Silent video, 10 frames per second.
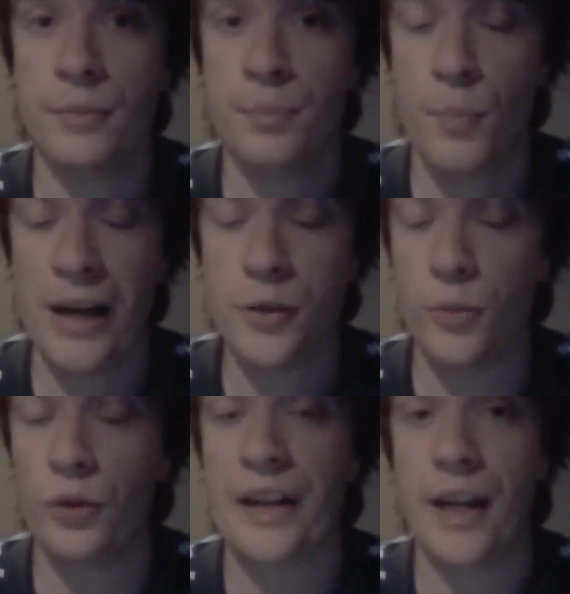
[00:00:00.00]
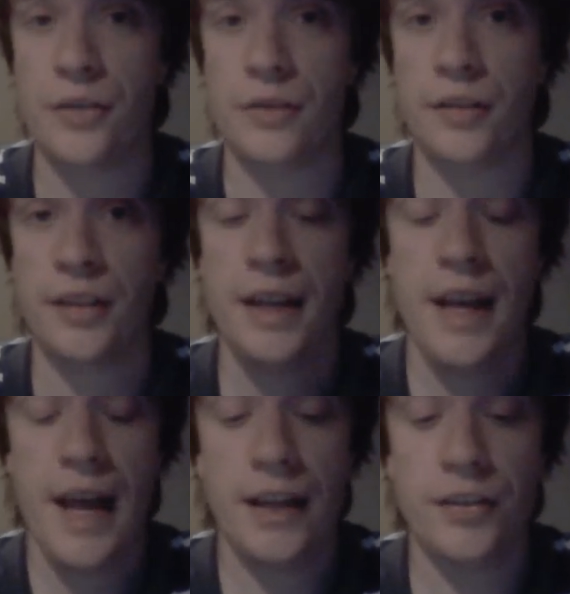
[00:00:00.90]
much more dangerous.
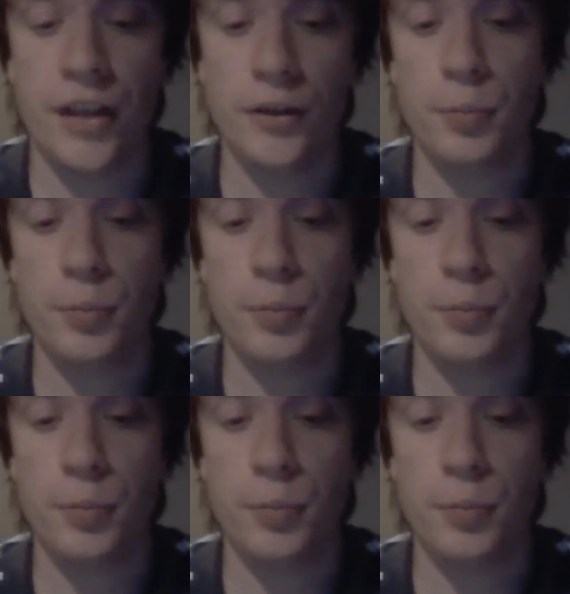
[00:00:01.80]
And so